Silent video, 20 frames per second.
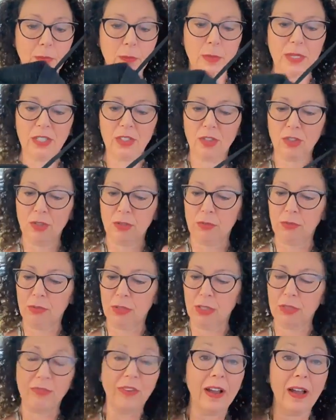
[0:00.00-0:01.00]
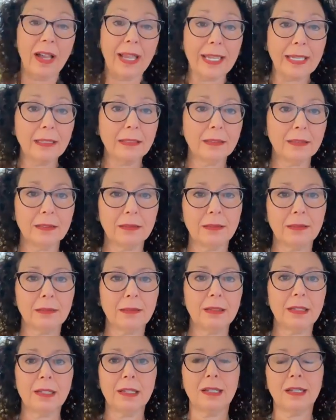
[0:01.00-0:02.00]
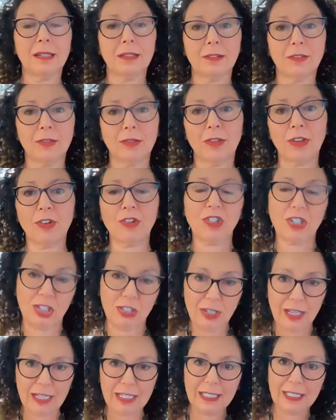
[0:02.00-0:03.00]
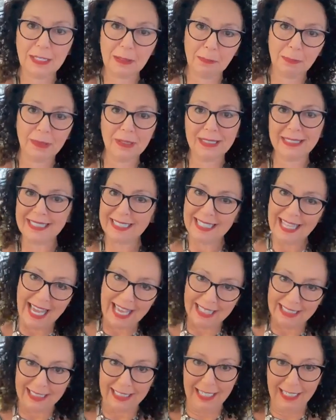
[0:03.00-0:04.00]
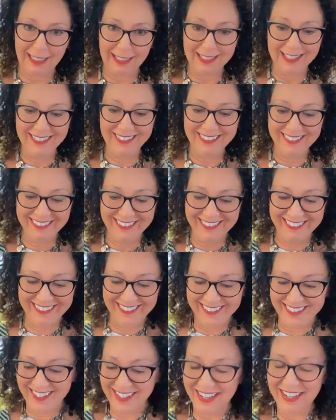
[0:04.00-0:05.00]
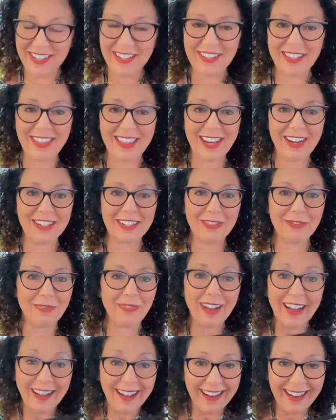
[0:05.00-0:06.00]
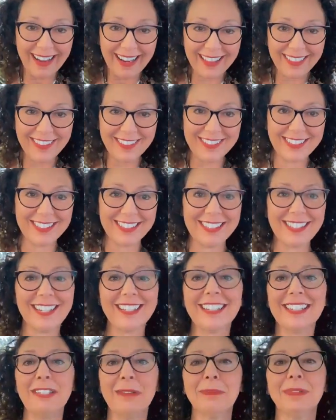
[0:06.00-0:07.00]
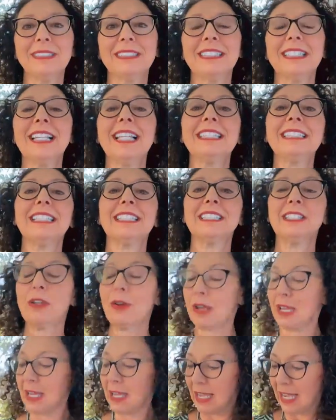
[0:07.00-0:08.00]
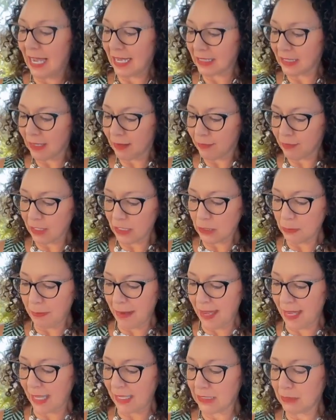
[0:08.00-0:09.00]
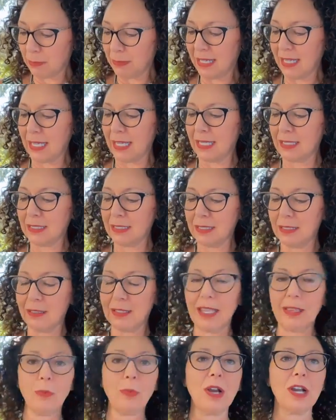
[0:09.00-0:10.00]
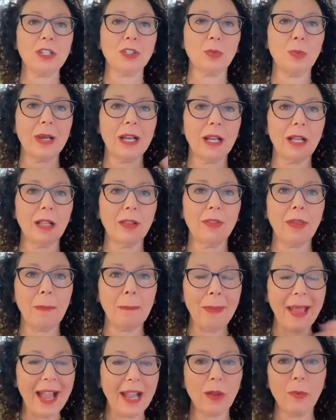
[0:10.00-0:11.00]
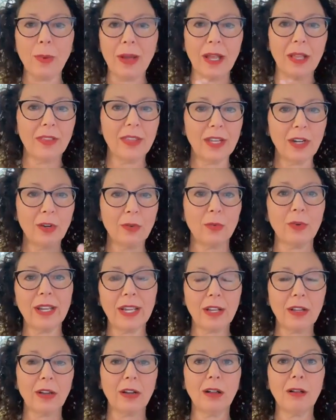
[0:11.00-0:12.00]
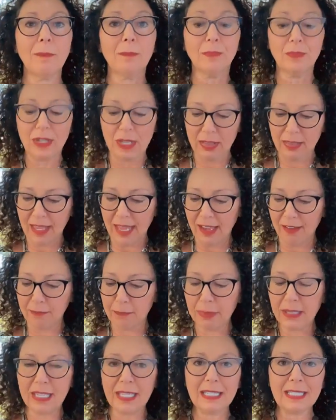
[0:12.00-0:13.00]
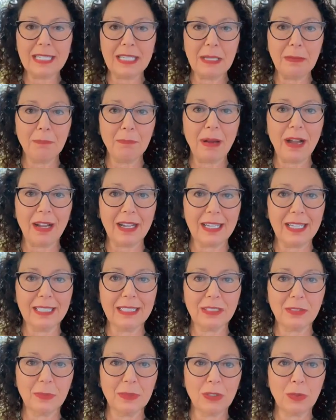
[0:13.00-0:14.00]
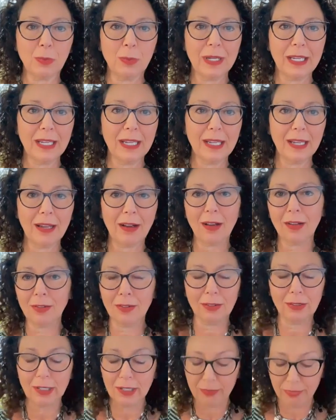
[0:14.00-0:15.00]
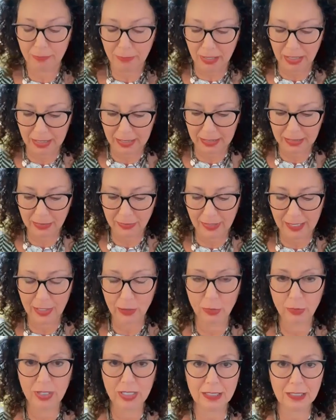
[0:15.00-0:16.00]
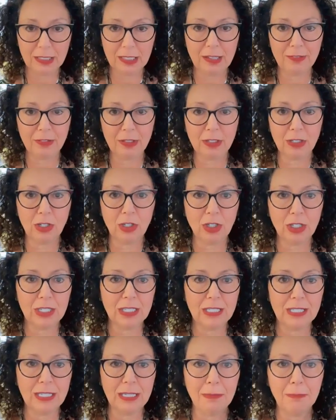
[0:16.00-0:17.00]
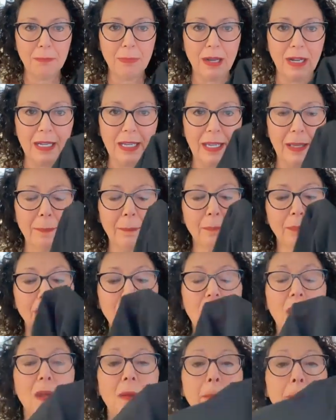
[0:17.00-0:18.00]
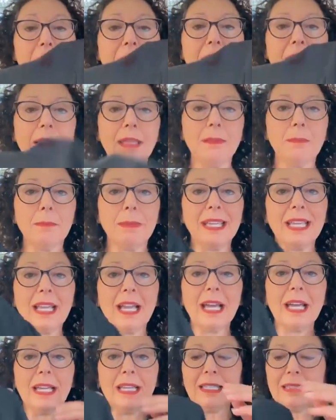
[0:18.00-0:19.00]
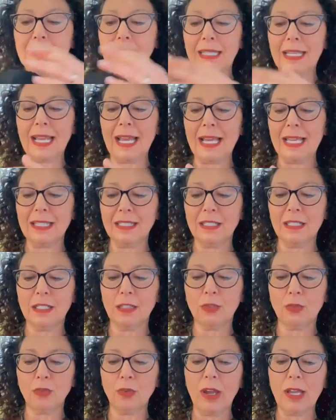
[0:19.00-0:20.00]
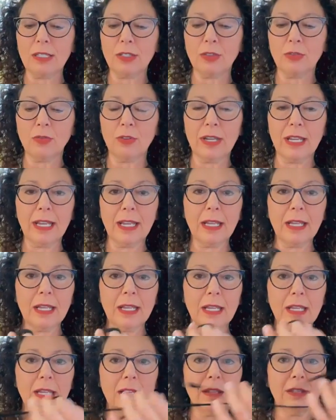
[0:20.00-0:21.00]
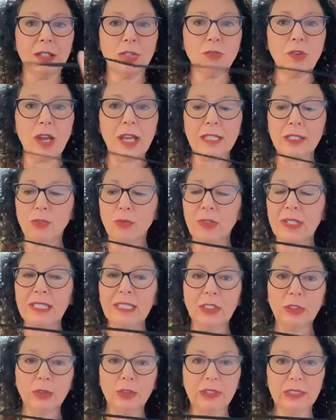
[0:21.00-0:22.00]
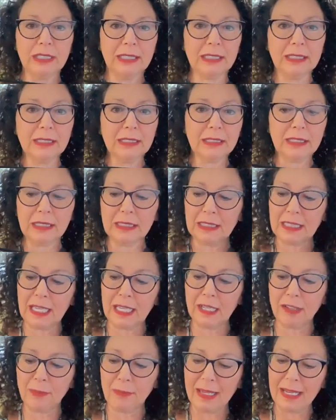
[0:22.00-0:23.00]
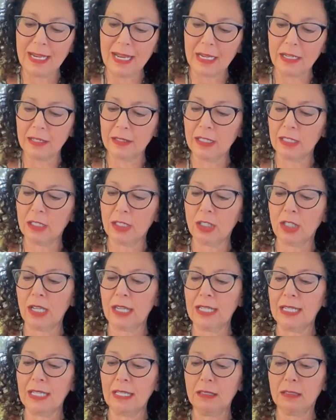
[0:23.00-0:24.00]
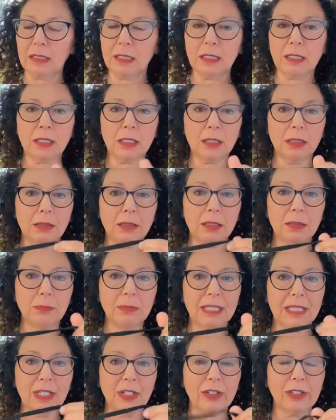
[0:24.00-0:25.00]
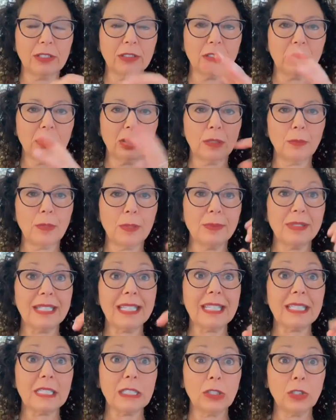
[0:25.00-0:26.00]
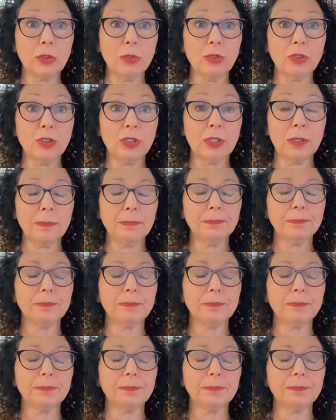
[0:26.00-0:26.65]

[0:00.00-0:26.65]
which is fine. They're just not as simple as elastic. They're fine, they're just not as simple as elastic. So I love these pants because they wash well, they pack well, they don't wrinkle. They have big, deep pockets, which we all love pockets, right? Who doesn't love a good, deep pocket? But because it has this drawstring, the drawstring loosens. It's kind of made out of this shiny material, so sometimes it gets loose.